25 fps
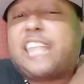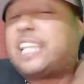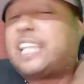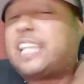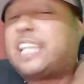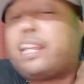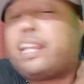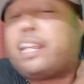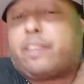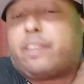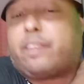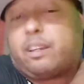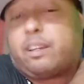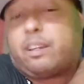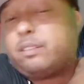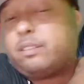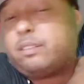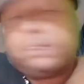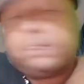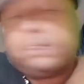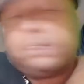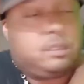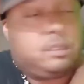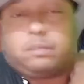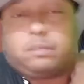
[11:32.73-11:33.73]
anything.
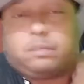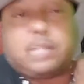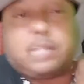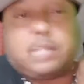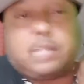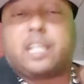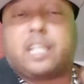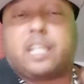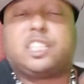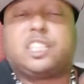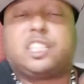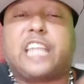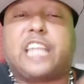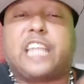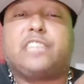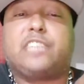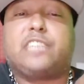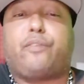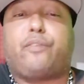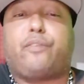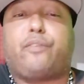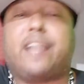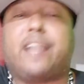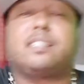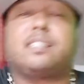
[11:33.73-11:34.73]
That doesn't change the
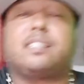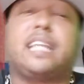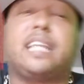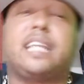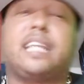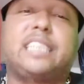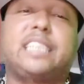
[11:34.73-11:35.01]
phases. They just